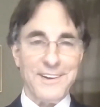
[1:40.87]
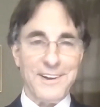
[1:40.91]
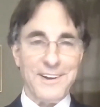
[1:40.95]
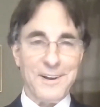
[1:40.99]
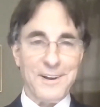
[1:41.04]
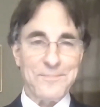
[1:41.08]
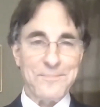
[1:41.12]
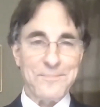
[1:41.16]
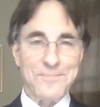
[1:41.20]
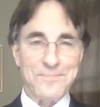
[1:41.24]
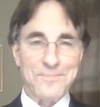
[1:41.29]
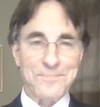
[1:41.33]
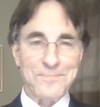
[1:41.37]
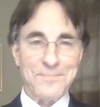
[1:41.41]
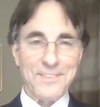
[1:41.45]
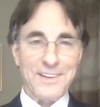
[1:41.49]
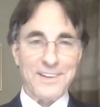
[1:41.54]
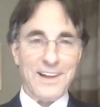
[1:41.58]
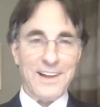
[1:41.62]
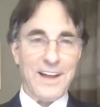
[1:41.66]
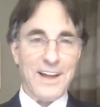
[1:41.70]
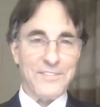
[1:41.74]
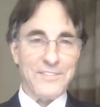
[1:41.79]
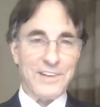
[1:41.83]
Um,
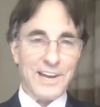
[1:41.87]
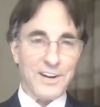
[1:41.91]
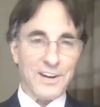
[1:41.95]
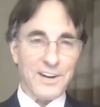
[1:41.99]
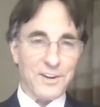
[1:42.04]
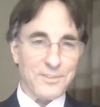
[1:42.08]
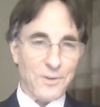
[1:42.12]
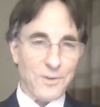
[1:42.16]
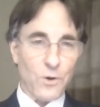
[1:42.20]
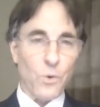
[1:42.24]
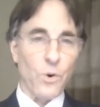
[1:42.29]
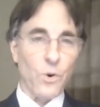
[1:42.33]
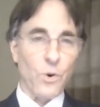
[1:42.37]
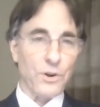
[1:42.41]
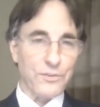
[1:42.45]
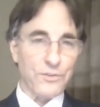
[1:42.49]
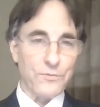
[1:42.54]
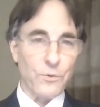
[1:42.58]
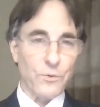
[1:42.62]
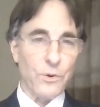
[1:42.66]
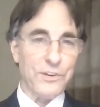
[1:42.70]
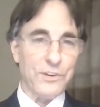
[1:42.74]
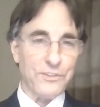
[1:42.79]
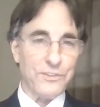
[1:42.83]
I've got a, a
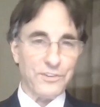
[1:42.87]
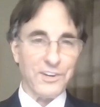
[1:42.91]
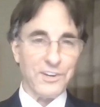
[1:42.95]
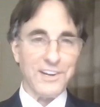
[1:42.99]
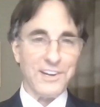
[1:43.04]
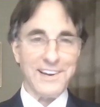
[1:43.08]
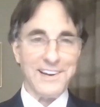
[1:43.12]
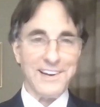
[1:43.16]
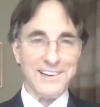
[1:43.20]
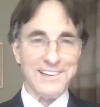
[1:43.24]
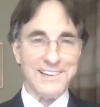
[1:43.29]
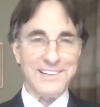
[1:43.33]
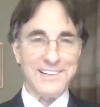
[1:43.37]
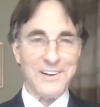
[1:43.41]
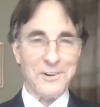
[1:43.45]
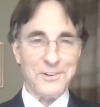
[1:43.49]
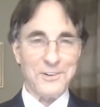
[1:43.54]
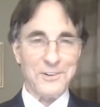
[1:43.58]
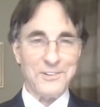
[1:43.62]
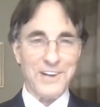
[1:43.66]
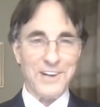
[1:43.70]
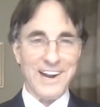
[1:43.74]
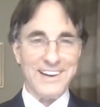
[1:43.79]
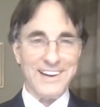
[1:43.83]
hoarse voice today, a
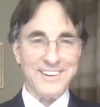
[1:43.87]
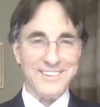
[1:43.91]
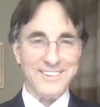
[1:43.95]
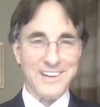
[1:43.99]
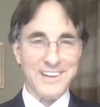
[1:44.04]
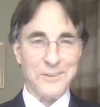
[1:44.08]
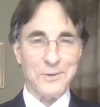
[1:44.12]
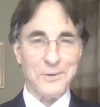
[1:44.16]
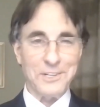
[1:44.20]
laryngitis.